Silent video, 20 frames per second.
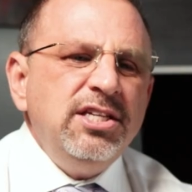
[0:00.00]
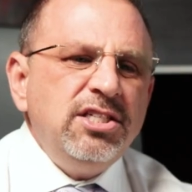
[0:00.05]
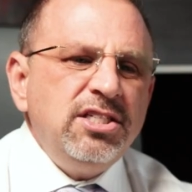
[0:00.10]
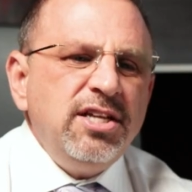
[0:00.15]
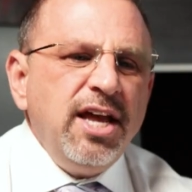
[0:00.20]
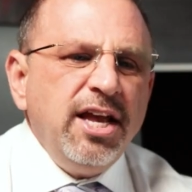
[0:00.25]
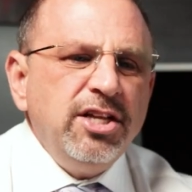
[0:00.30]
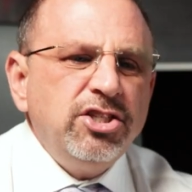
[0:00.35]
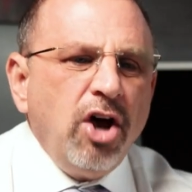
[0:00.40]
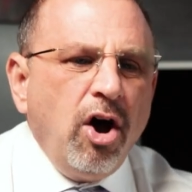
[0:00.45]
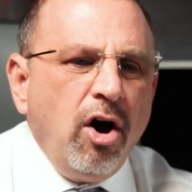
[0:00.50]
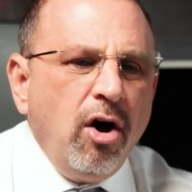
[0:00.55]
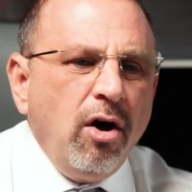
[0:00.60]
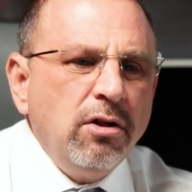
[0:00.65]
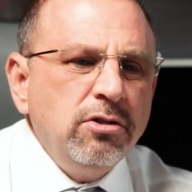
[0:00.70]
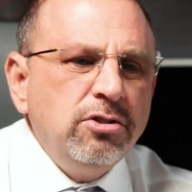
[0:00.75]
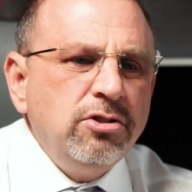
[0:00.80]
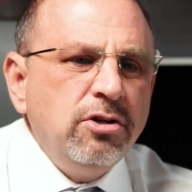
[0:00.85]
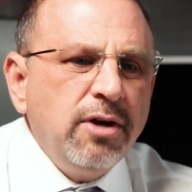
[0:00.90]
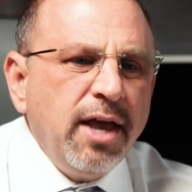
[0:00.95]
These states
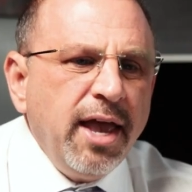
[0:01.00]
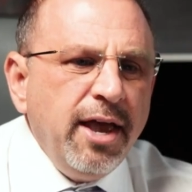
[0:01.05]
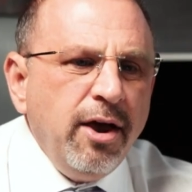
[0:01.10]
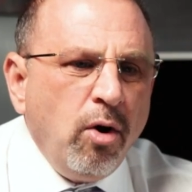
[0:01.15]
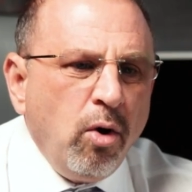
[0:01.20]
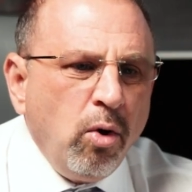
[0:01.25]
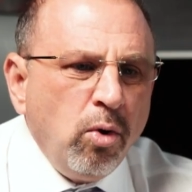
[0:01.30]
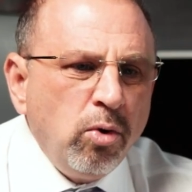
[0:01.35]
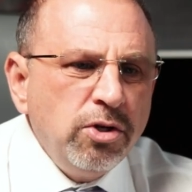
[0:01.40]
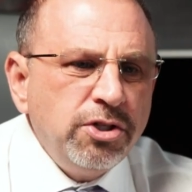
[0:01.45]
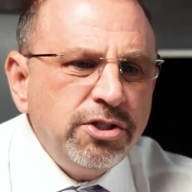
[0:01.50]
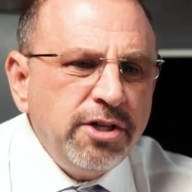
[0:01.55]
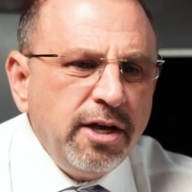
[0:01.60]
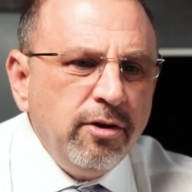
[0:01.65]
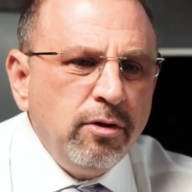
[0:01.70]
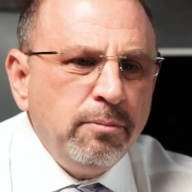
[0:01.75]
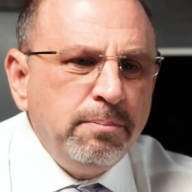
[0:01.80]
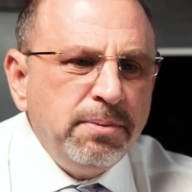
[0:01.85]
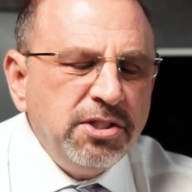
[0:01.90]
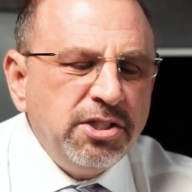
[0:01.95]
all took a
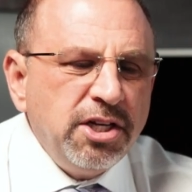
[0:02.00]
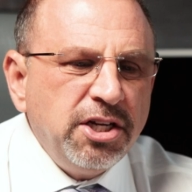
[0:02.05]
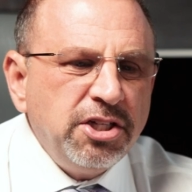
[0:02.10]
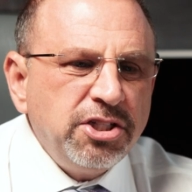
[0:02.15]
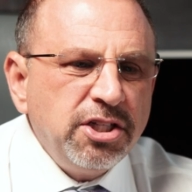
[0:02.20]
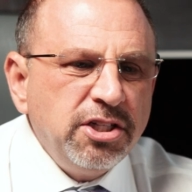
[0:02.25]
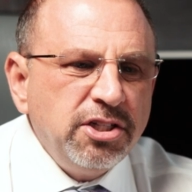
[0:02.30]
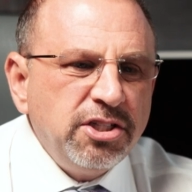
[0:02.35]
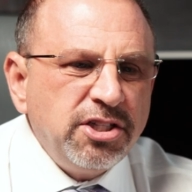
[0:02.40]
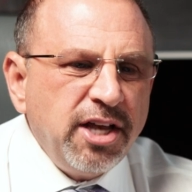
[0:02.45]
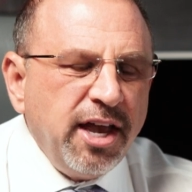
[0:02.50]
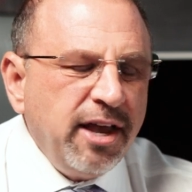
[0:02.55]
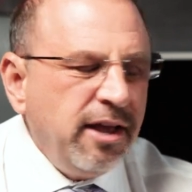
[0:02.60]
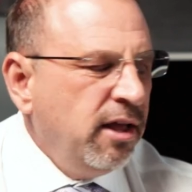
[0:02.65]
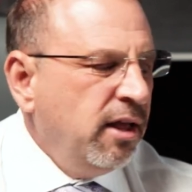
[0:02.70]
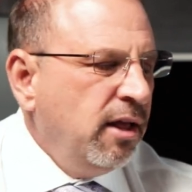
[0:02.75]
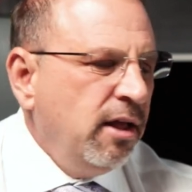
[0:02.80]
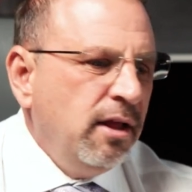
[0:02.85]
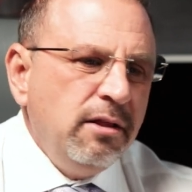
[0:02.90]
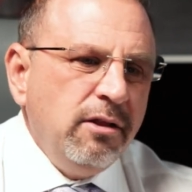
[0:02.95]
wholesale position saying,
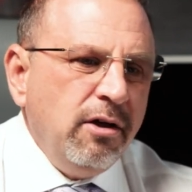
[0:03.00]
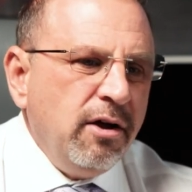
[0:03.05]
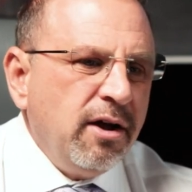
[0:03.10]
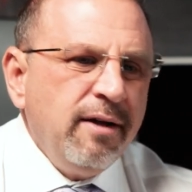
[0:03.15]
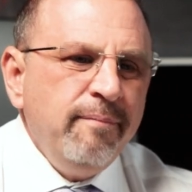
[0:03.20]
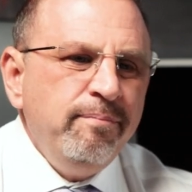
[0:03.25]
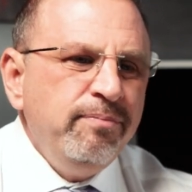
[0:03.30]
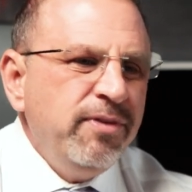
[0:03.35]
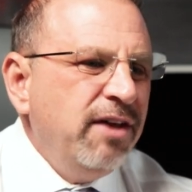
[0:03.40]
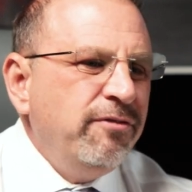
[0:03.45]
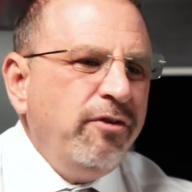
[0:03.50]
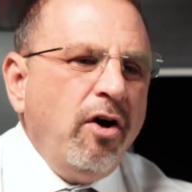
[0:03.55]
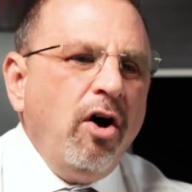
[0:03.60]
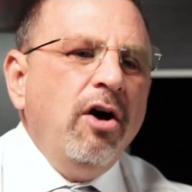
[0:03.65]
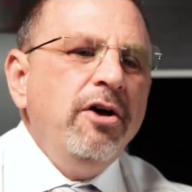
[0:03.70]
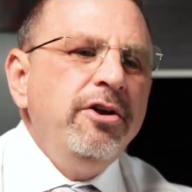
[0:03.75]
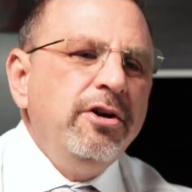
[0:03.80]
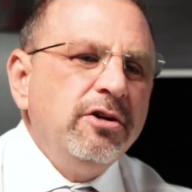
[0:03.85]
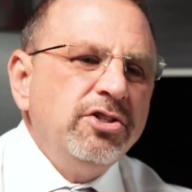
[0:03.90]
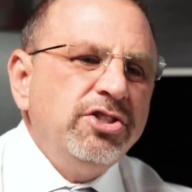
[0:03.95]
look, if
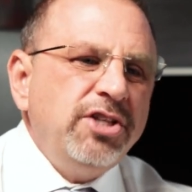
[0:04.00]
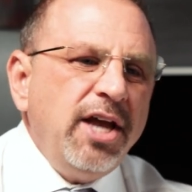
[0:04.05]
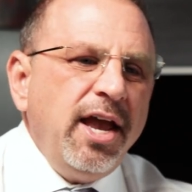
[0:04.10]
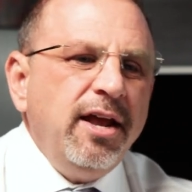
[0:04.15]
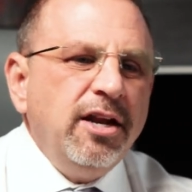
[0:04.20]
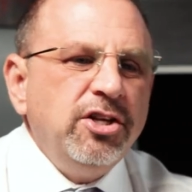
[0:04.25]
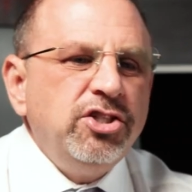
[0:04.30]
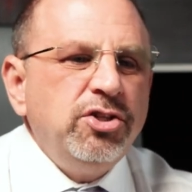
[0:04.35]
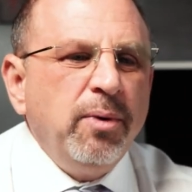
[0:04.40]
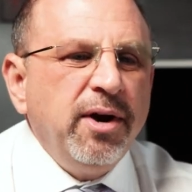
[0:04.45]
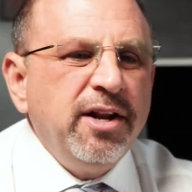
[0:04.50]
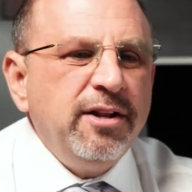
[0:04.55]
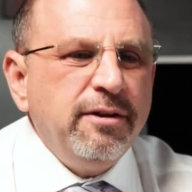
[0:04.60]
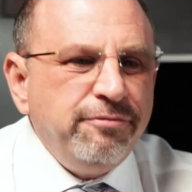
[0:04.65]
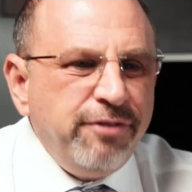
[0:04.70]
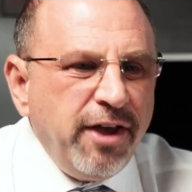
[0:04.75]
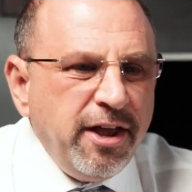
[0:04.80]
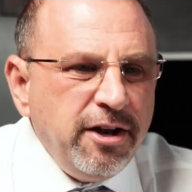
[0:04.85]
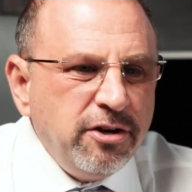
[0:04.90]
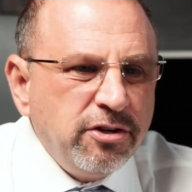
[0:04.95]
all you're saying is you want to
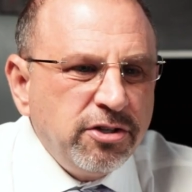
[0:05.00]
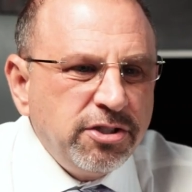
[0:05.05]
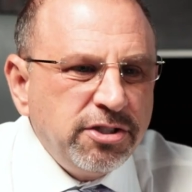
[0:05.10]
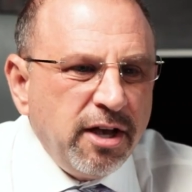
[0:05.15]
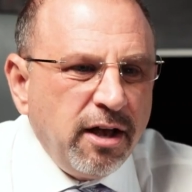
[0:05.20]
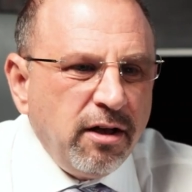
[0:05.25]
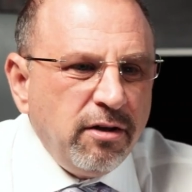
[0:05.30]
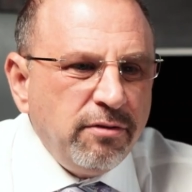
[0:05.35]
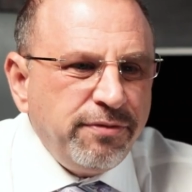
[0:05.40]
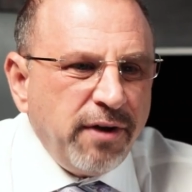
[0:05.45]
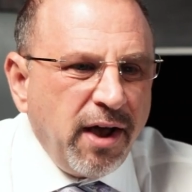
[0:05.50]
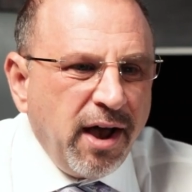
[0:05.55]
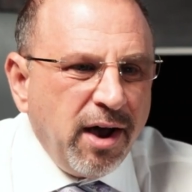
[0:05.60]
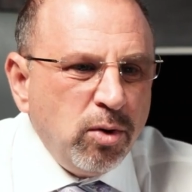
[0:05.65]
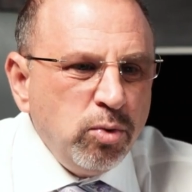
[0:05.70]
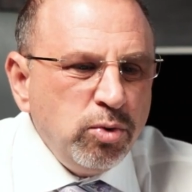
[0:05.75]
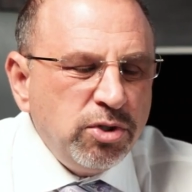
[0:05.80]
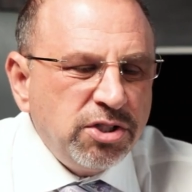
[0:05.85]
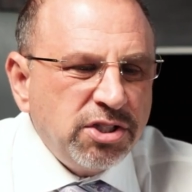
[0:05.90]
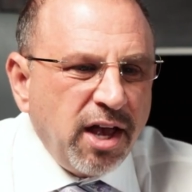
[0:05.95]
defend yourself
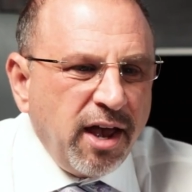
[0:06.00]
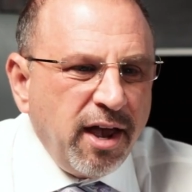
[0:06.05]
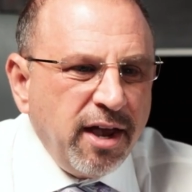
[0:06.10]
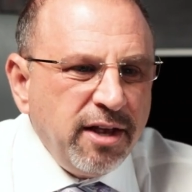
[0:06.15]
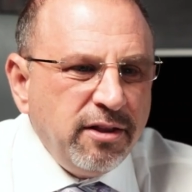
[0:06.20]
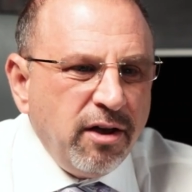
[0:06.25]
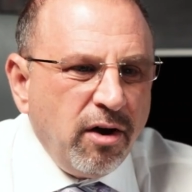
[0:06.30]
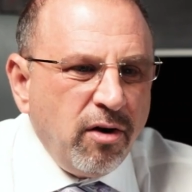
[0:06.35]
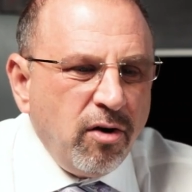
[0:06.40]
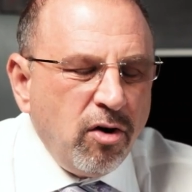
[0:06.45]
outside the